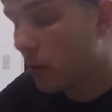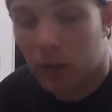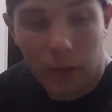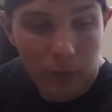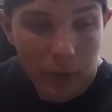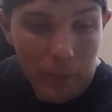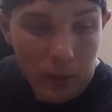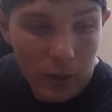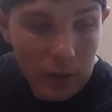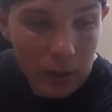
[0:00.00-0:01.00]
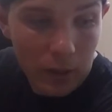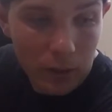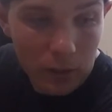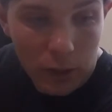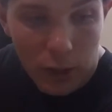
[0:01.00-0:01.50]
I've got my
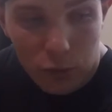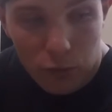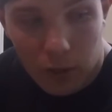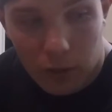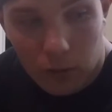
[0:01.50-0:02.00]
heat shrink,